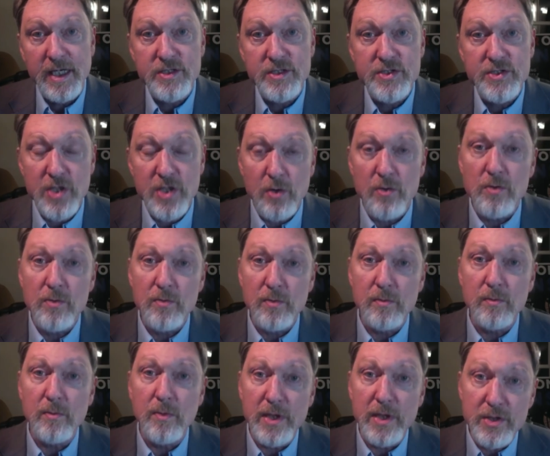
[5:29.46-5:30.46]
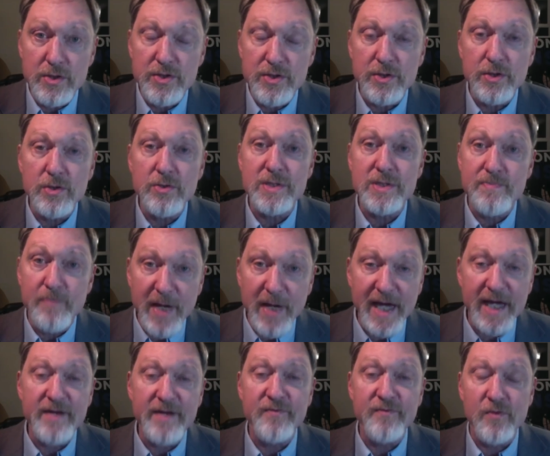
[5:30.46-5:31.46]
And so what you should do is
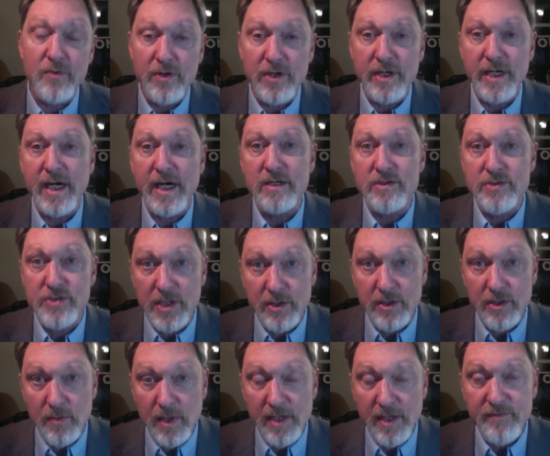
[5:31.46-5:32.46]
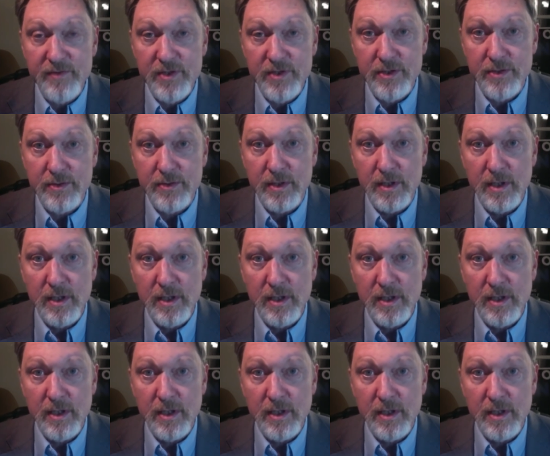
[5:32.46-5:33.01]
pay for it out of general revenue.